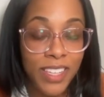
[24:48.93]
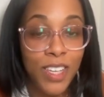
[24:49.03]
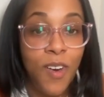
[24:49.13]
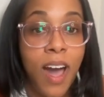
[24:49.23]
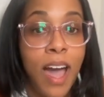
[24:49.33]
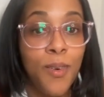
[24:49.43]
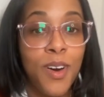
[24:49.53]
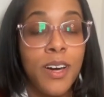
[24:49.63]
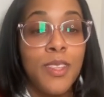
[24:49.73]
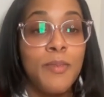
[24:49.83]
So I
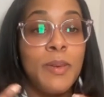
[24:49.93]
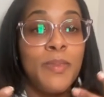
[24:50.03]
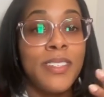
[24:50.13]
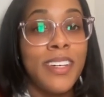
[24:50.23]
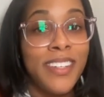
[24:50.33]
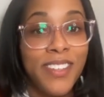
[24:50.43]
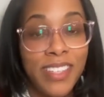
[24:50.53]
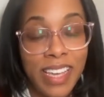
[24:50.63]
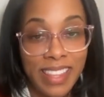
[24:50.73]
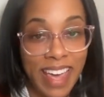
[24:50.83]
want other people to
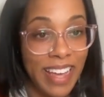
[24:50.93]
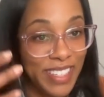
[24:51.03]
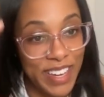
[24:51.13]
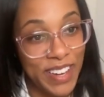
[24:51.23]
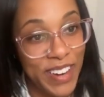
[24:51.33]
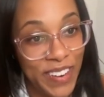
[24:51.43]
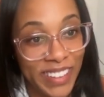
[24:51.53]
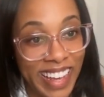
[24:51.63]
understand that too.